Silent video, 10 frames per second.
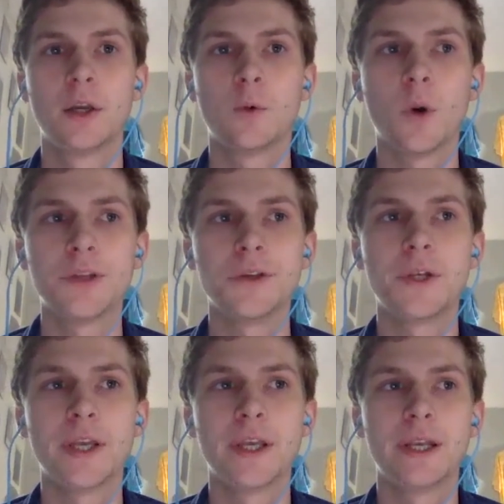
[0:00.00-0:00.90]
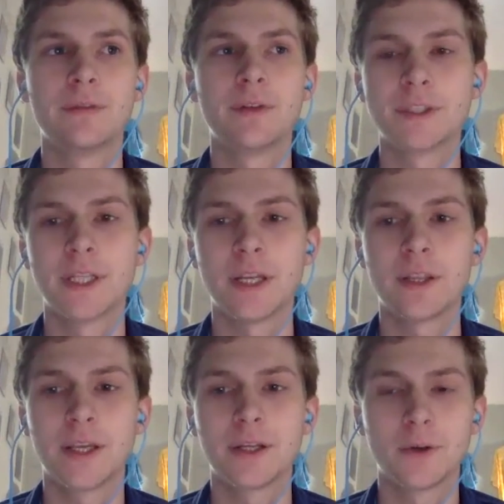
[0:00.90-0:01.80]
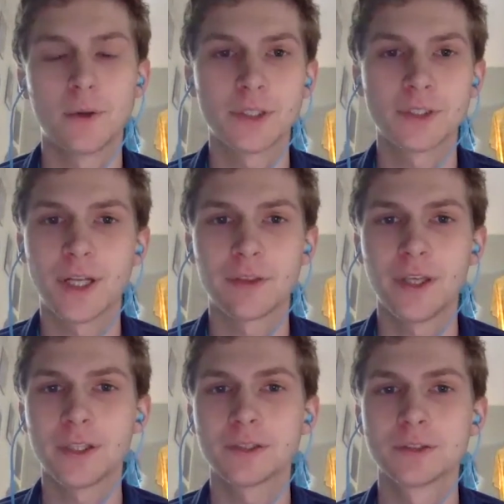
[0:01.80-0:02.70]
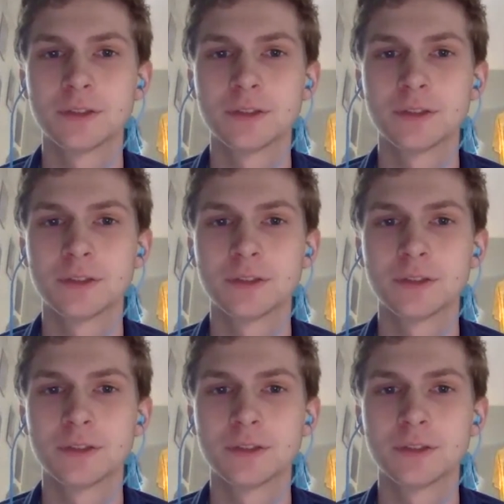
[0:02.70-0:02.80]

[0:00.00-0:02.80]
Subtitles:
what you did, if it's anything or it's nothing.